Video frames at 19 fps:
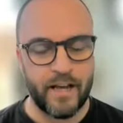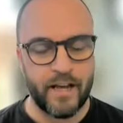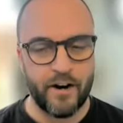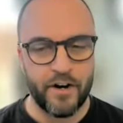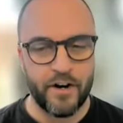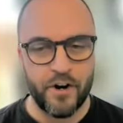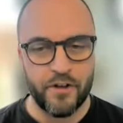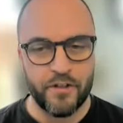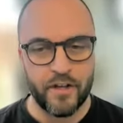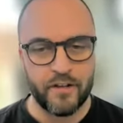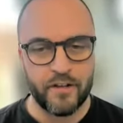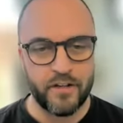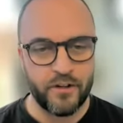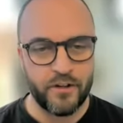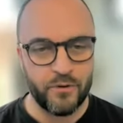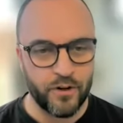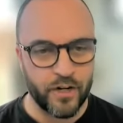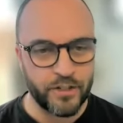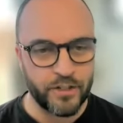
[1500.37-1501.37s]
And I know
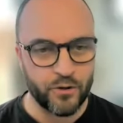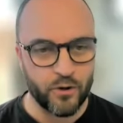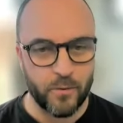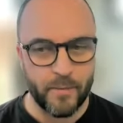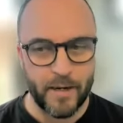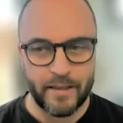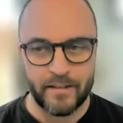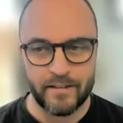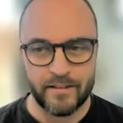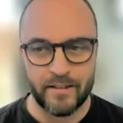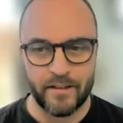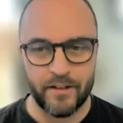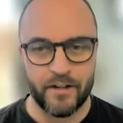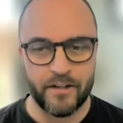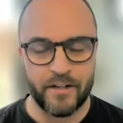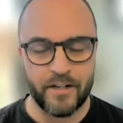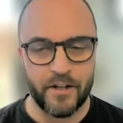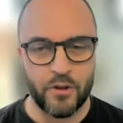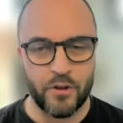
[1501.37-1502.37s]
that you and I talk about this a
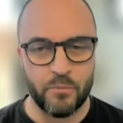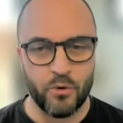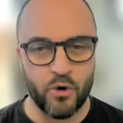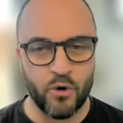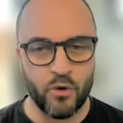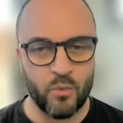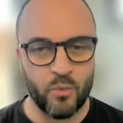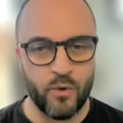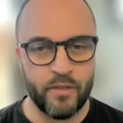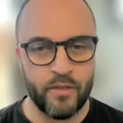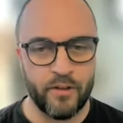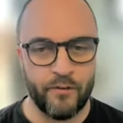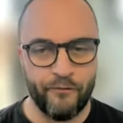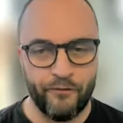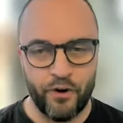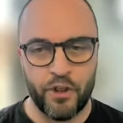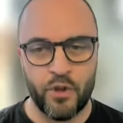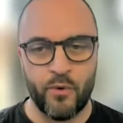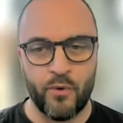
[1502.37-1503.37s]
lot. You know, the more, the
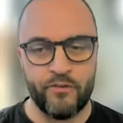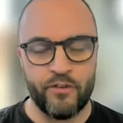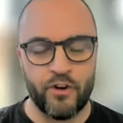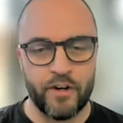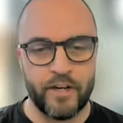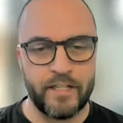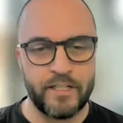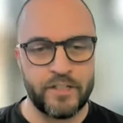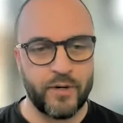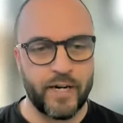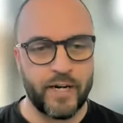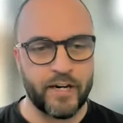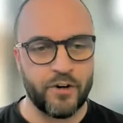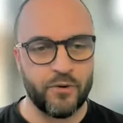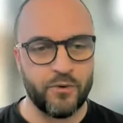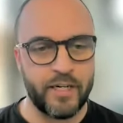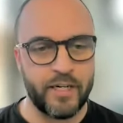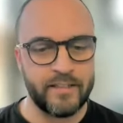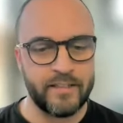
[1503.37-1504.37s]
further we've gotten into our
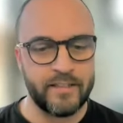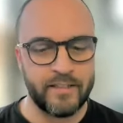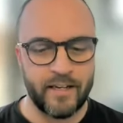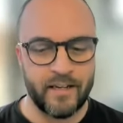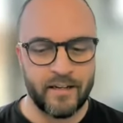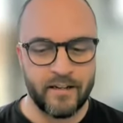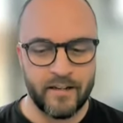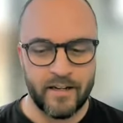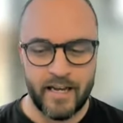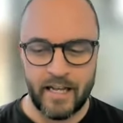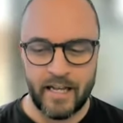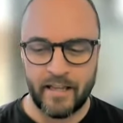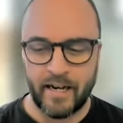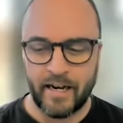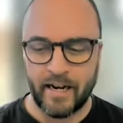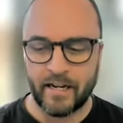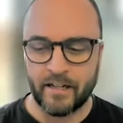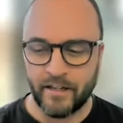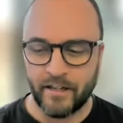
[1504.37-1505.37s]
careers and,
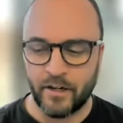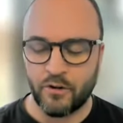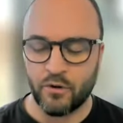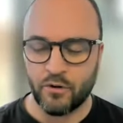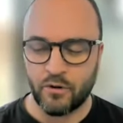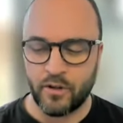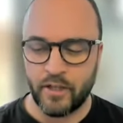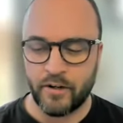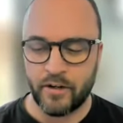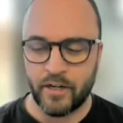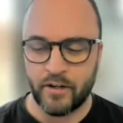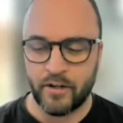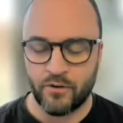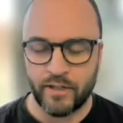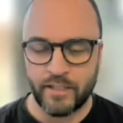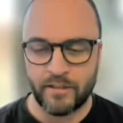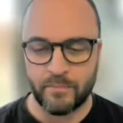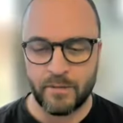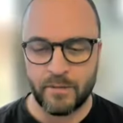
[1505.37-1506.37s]
and in our clinical
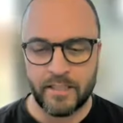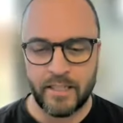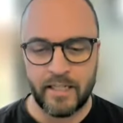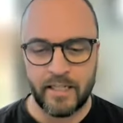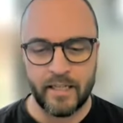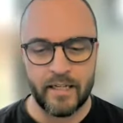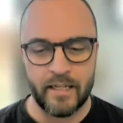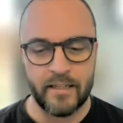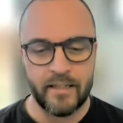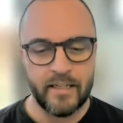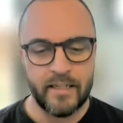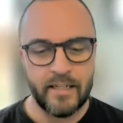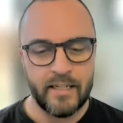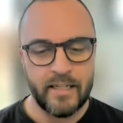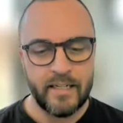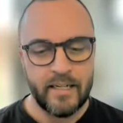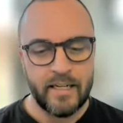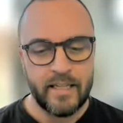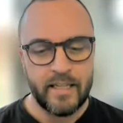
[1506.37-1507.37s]
careers in particular,
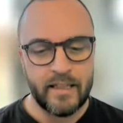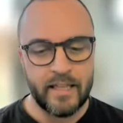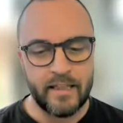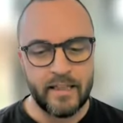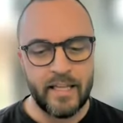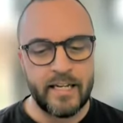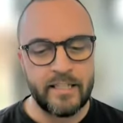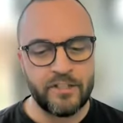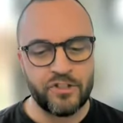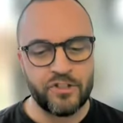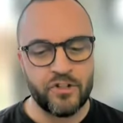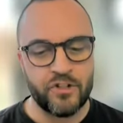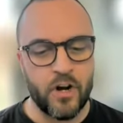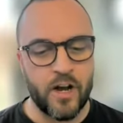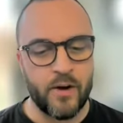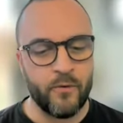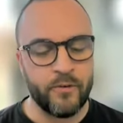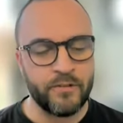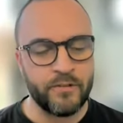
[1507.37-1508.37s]
the less
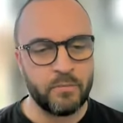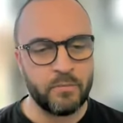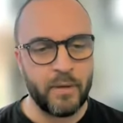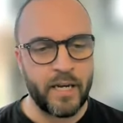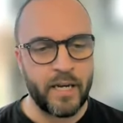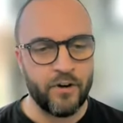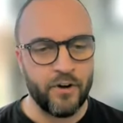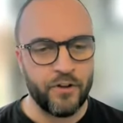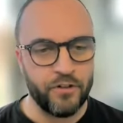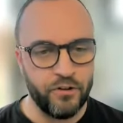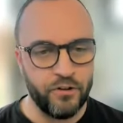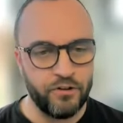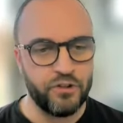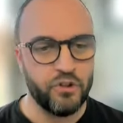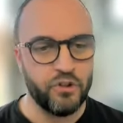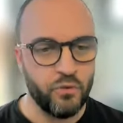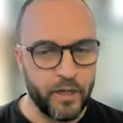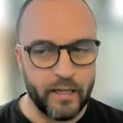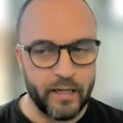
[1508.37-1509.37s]
time we've spent on the
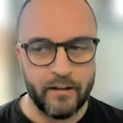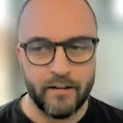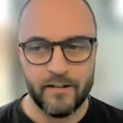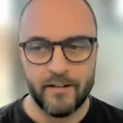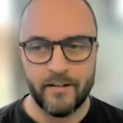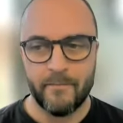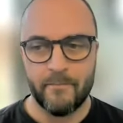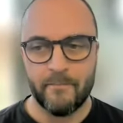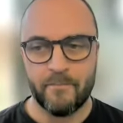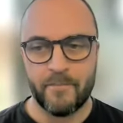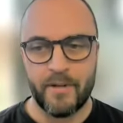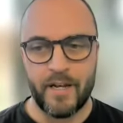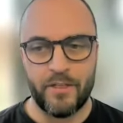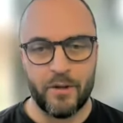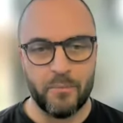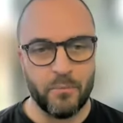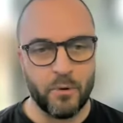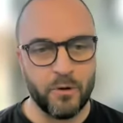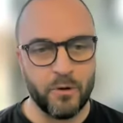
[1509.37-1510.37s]
doing
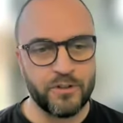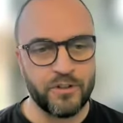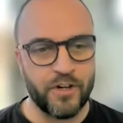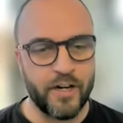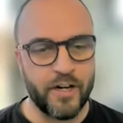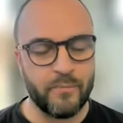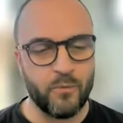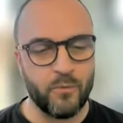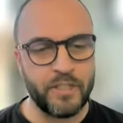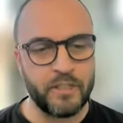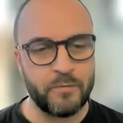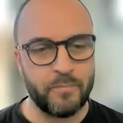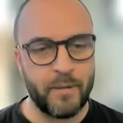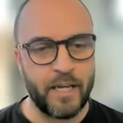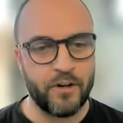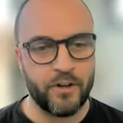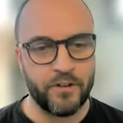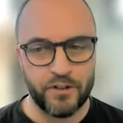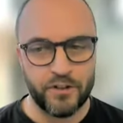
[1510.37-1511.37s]
and the more time we
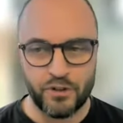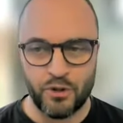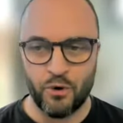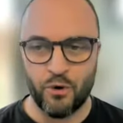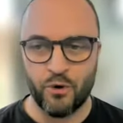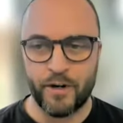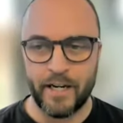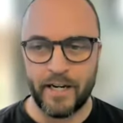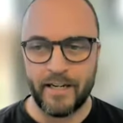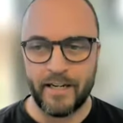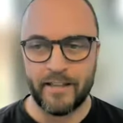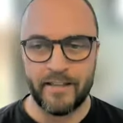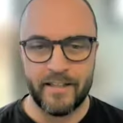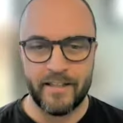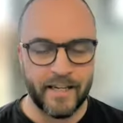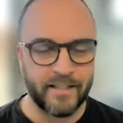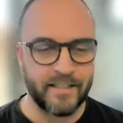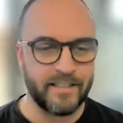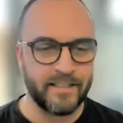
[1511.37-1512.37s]
spend on the talking,
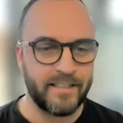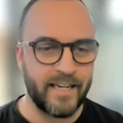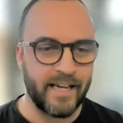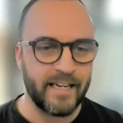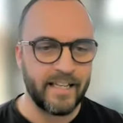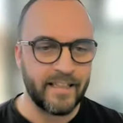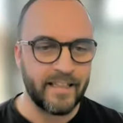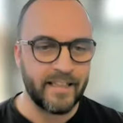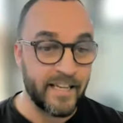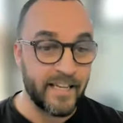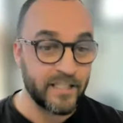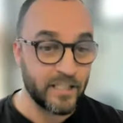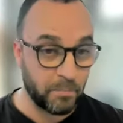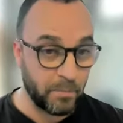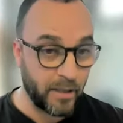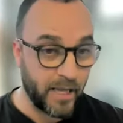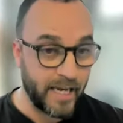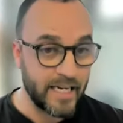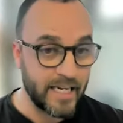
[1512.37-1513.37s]
the understanding, the
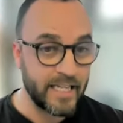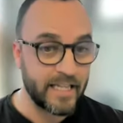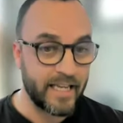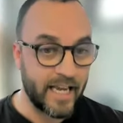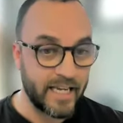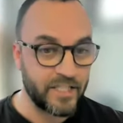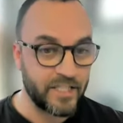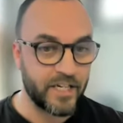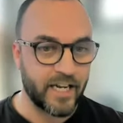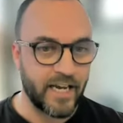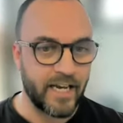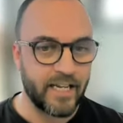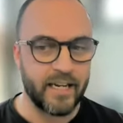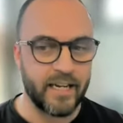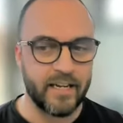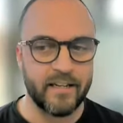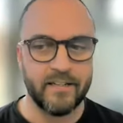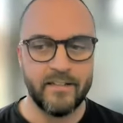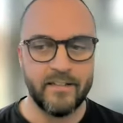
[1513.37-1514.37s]
explaining, the
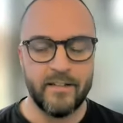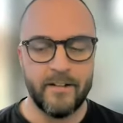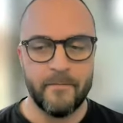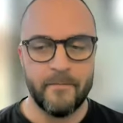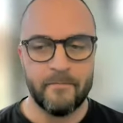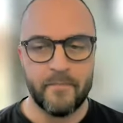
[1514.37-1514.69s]
educating.